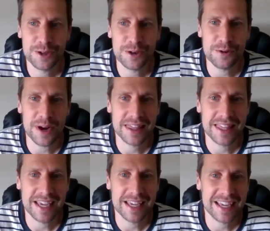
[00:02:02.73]
ago. I
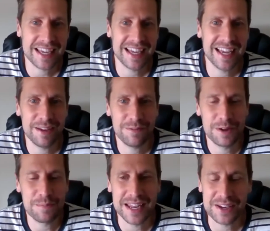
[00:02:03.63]
think if
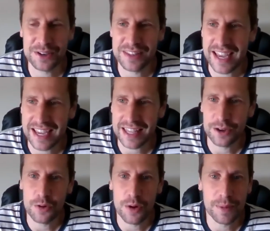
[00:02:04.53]
I'd met you a decade
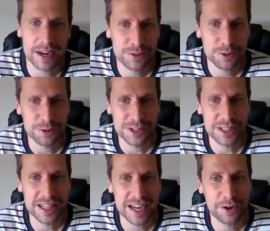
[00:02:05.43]
ago, I might have told you
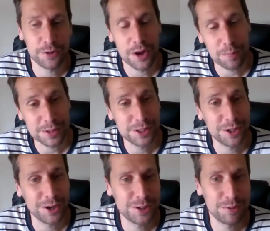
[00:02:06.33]
that I grew up in
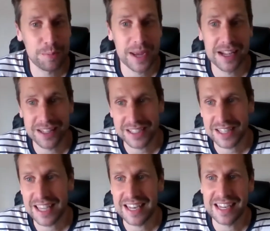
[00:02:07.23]
church, rebelled as a
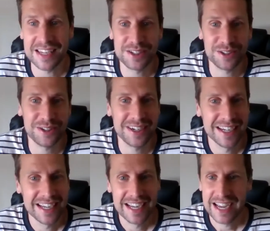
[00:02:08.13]
teenager,
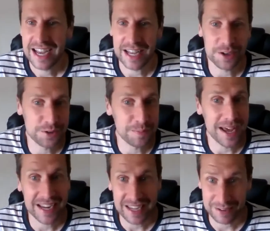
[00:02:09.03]
had a
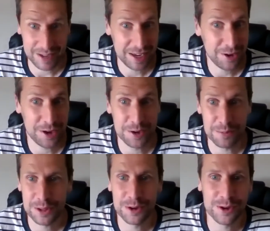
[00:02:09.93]
dramatic encounter
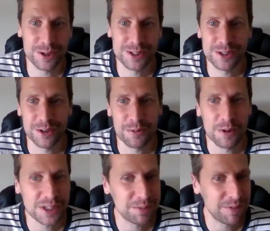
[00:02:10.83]
with God during a
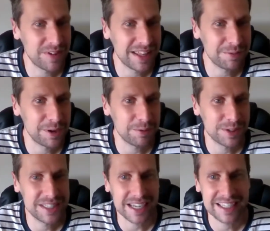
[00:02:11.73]
worship event when I
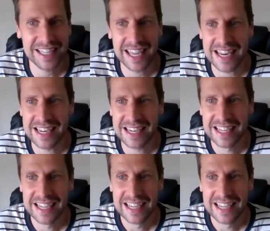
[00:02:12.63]
was 16,